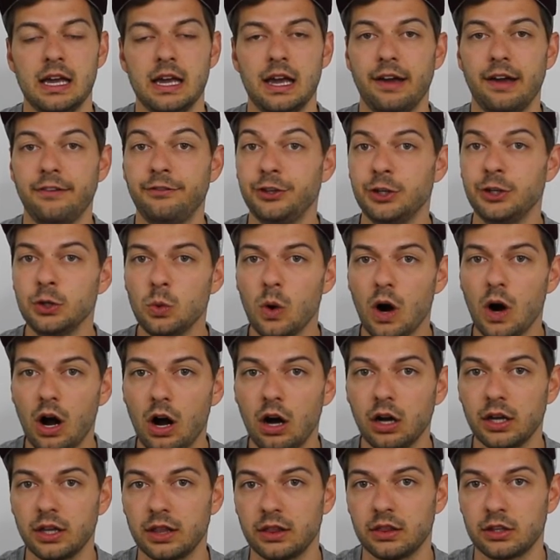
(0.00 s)
If you
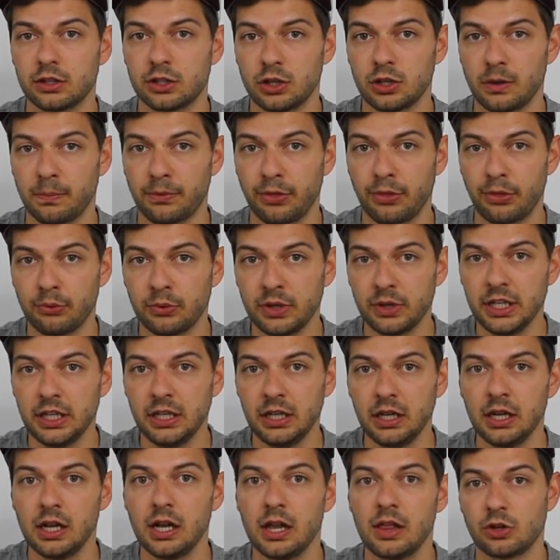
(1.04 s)
are in the top
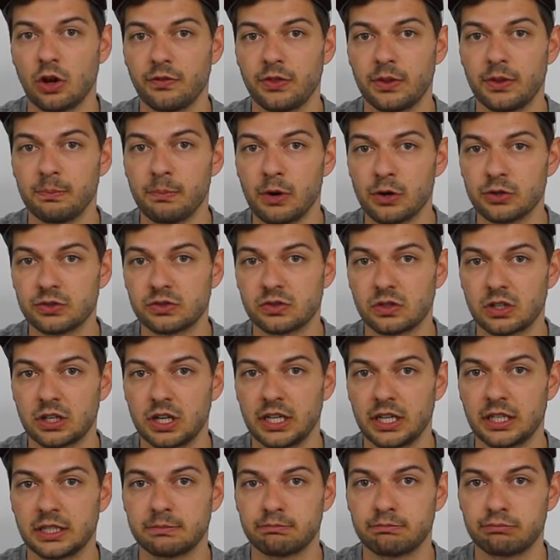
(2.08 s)
3 of the most
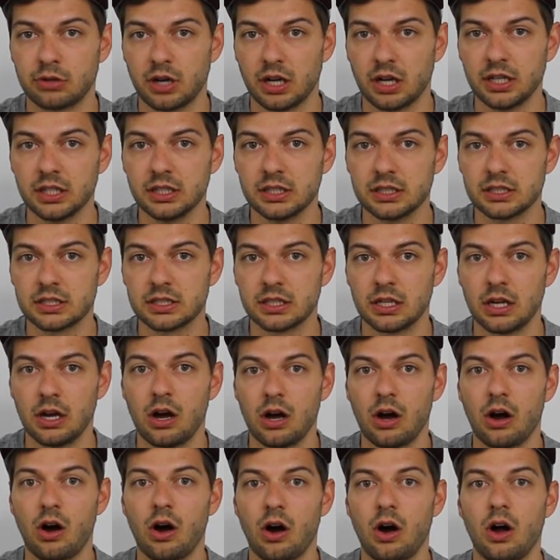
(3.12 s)
clicked products
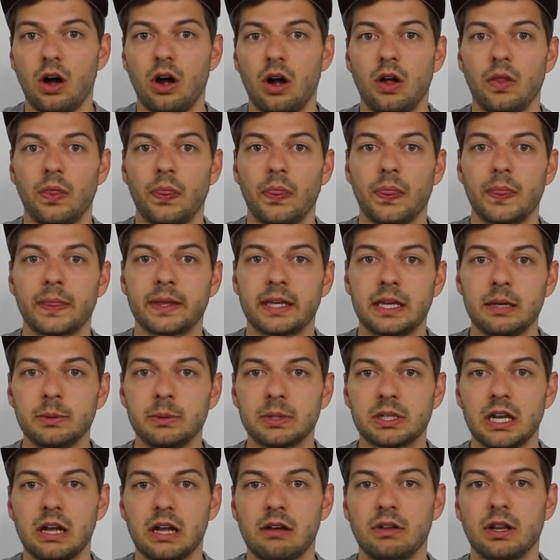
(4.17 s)
on
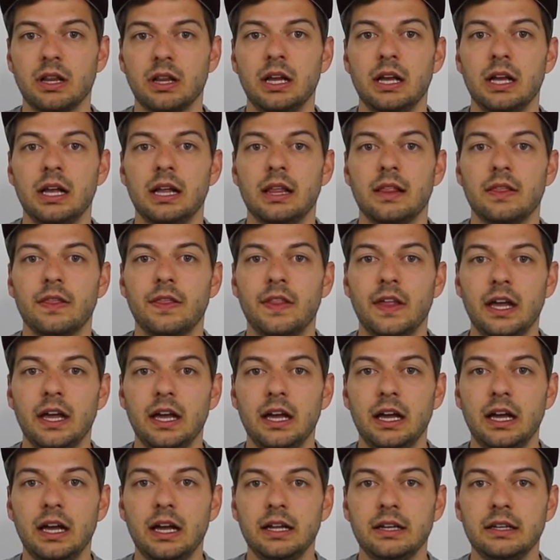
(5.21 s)
keyword level,
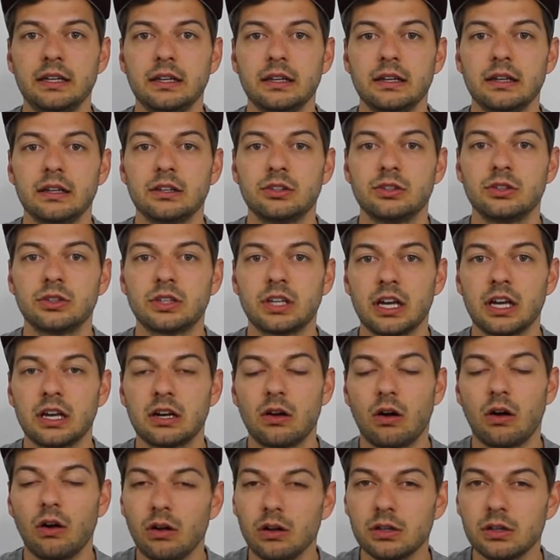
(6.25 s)
then you can
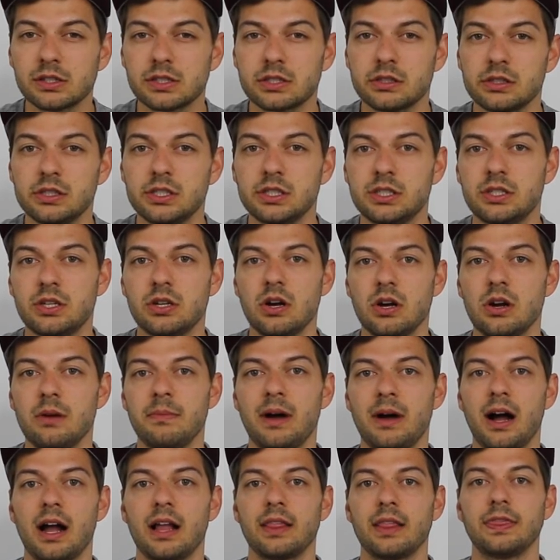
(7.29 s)
also
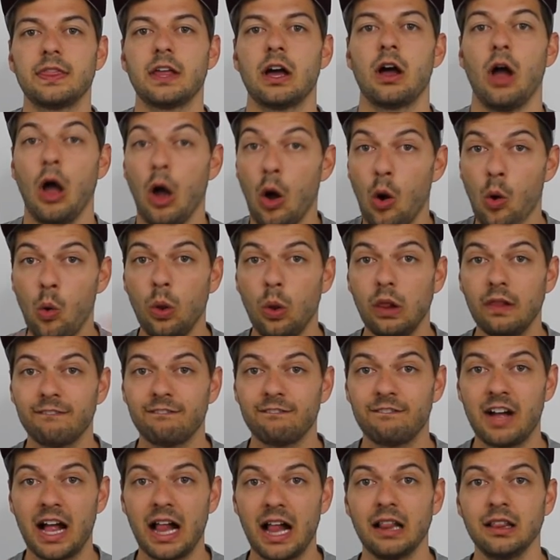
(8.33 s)
determine the whole
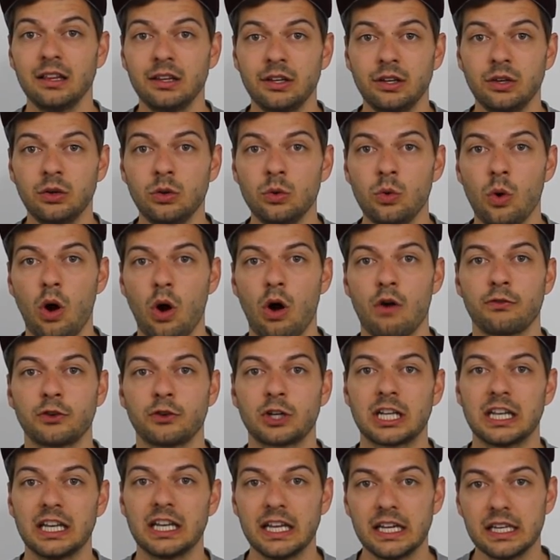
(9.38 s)
value of
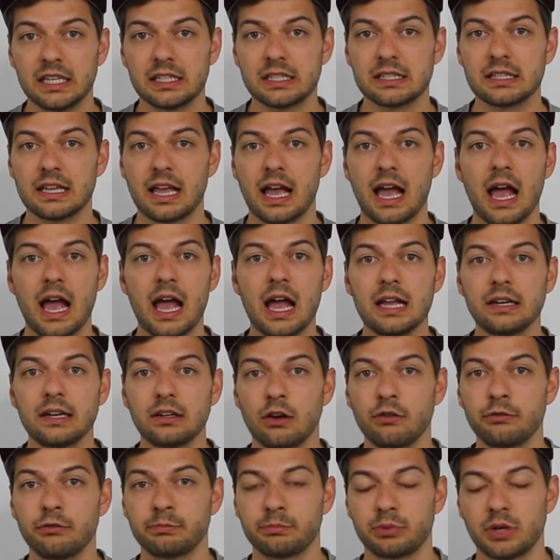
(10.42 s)
clicks and
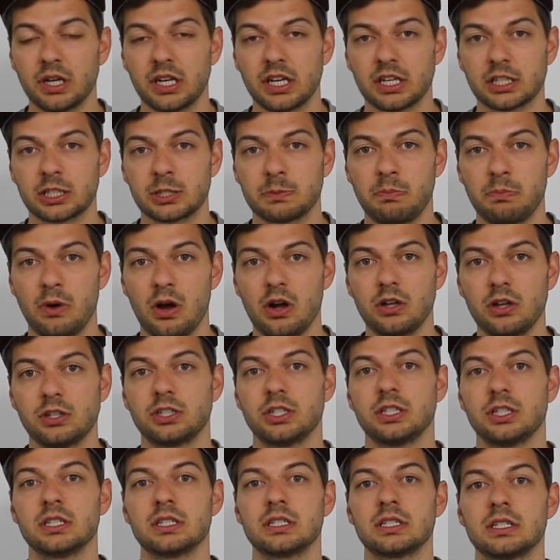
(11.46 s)
of products
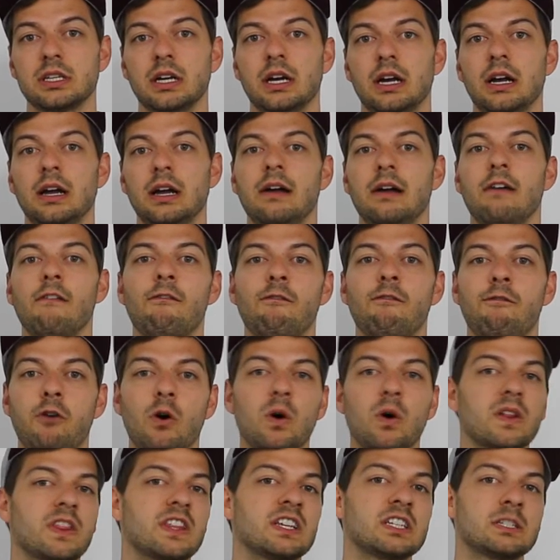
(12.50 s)
purchased
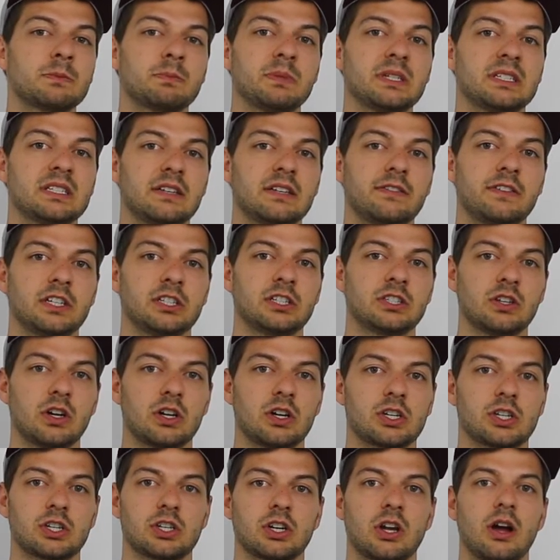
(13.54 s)
for this specific
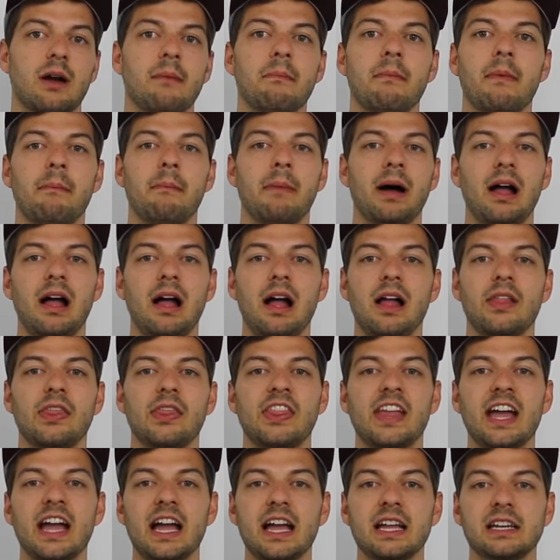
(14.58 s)
search term. But
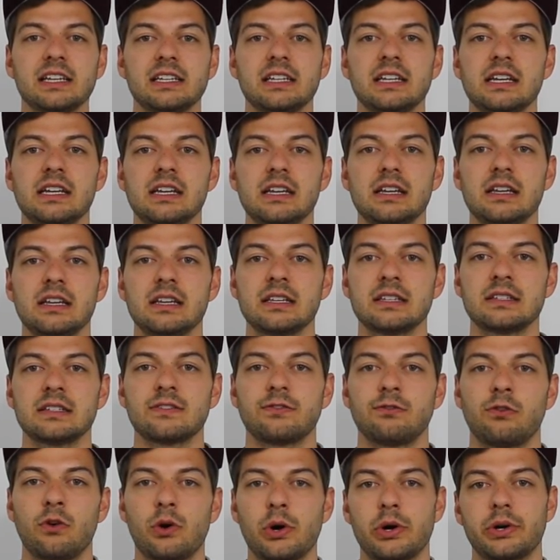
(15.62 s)
that is
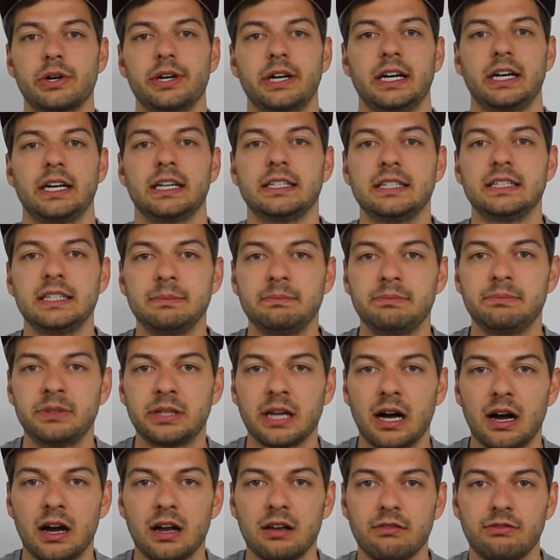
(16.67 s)
for a deep
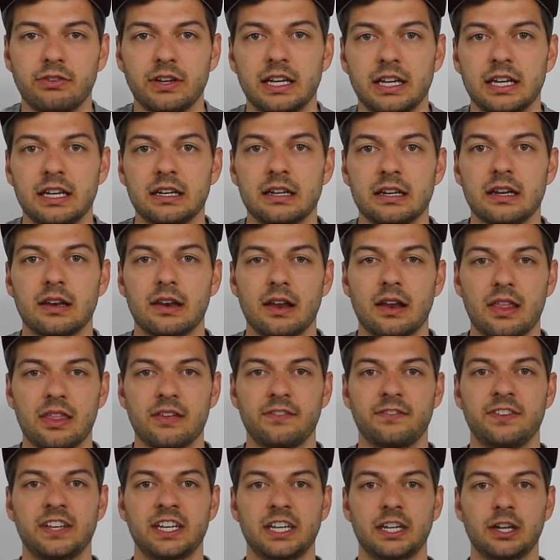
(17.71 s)
dive in
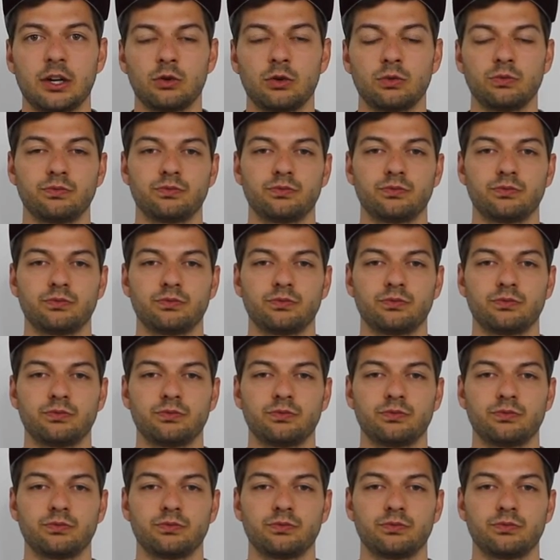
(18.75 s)
another video.